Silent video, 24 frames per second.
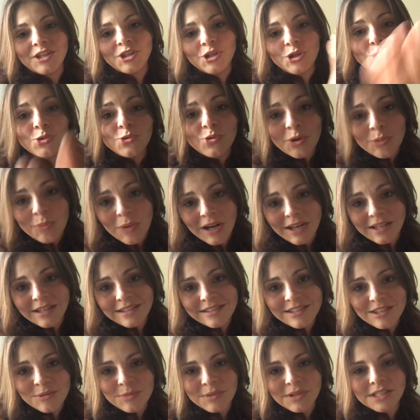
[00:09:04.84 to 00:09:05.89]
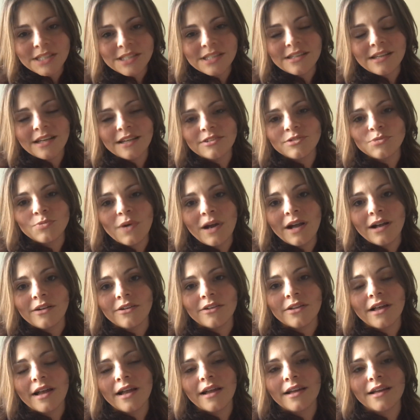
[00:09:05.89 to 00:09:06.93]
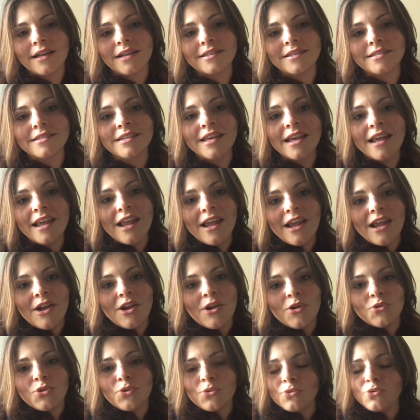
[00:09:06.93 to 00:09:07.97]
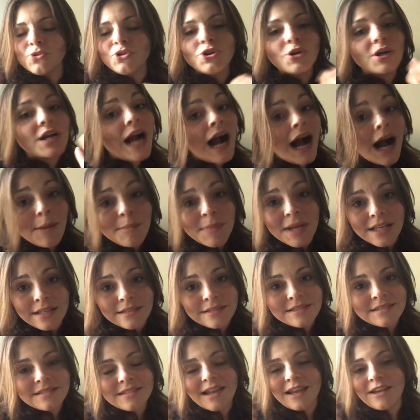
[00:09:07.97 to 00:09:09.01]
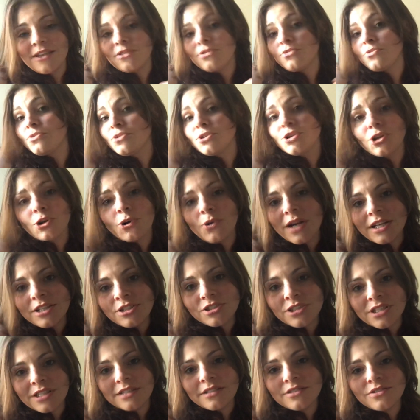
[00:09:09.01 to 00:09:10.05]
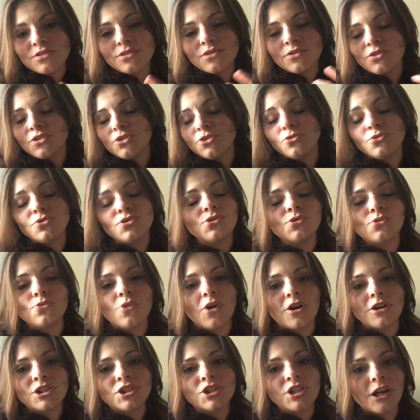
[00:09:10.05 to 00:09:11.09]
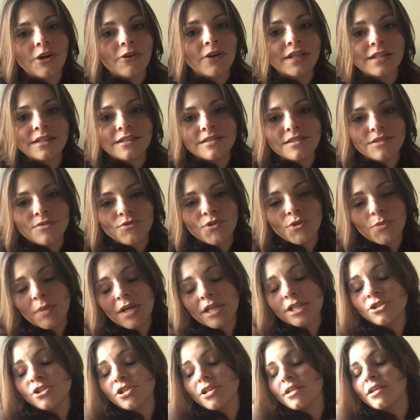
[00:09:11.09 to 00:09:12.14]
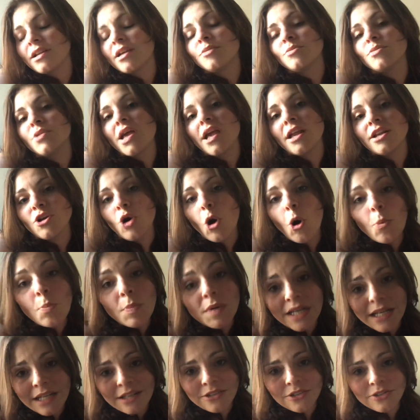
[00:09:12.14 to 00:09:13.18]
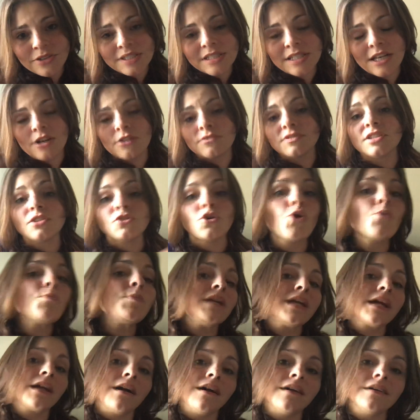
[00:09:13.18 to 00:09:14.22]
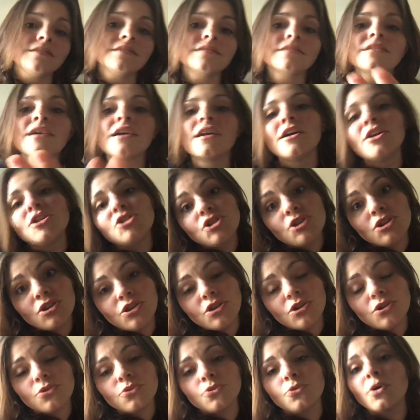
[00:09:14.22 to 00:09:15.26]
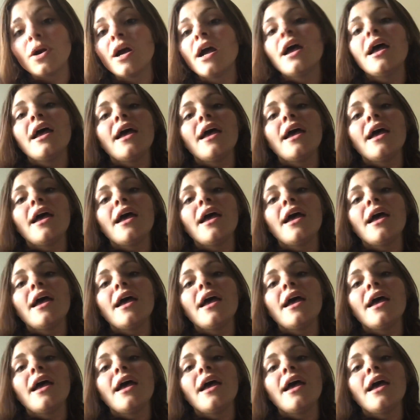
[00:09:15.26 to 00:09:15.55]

and you are part of this community as well. And through your comments and through your questions, you too are sharing this information and, and opening yourselves and opening us to you,